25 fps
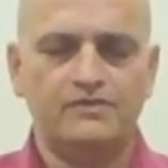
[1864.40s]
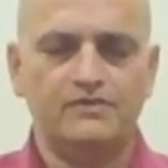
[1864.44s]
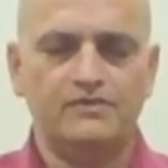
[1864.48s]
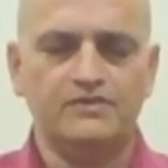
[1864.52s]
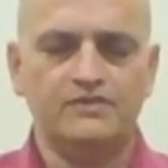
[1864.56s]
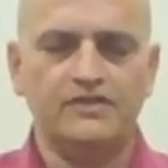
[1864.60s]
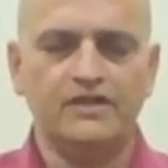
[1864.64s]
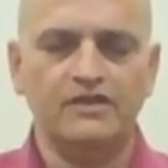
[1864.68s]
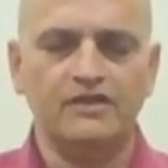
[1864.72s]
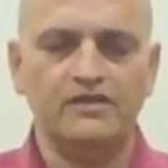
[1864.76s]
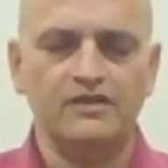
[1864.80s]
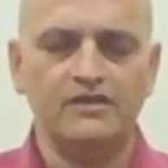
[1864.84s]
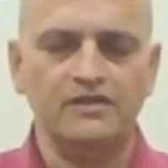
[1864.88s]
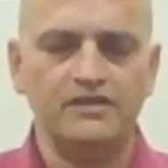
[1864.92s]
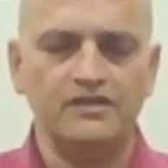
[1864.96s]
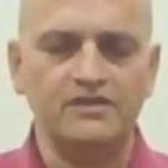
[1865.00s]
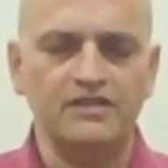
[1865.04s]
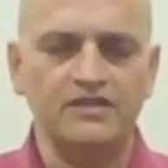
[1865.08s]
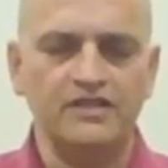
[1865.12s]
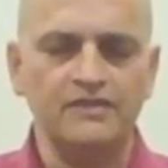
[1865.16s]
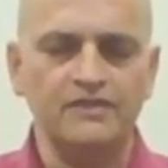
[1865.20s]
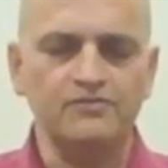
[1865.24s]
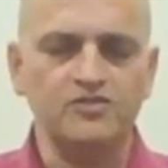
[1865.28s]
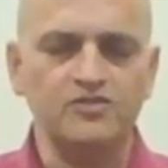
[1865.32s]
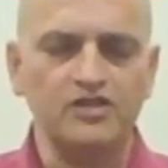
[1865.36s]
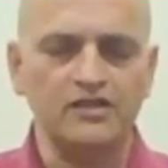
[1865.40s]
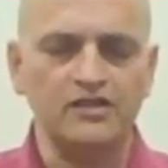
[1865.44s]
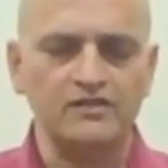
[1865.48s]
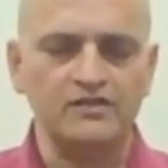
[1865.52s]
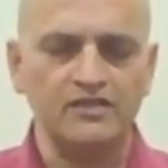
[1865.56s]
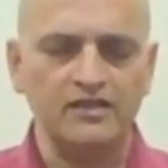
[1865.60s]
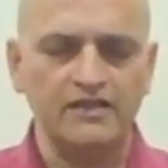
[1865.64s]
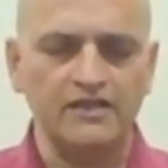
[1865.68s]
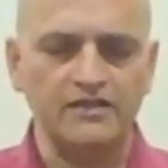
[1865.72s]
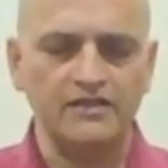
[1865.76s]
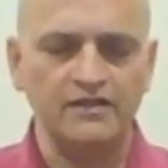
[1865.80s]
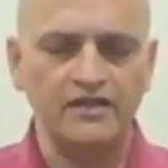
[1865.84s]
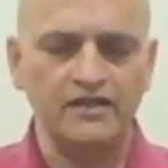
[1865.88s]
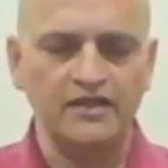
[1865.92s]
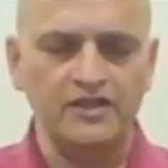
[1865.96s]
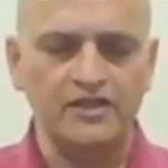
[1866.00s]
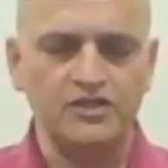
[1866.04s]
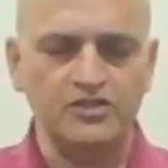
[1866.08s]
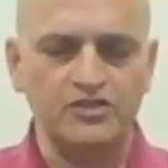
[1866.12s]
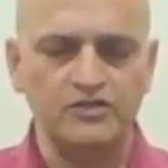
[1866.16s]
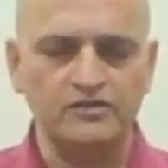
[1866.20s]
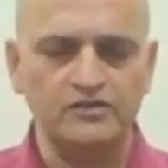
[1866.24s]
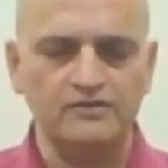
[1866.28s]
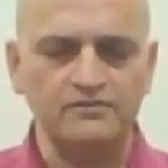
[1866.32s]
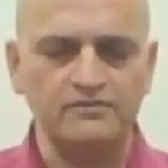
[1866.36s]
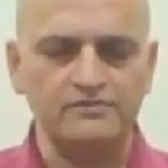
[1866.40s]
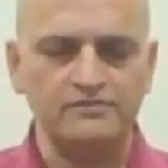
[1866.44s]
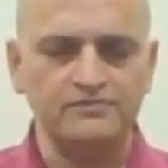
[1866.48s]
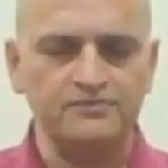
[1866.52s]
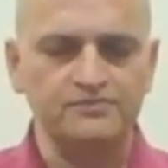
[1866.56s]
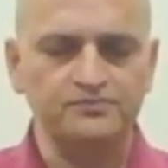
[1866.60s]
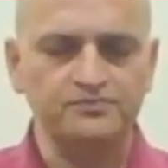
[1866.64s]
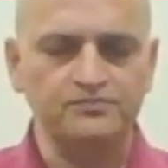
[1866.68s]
Take another deep, gentle inhalation.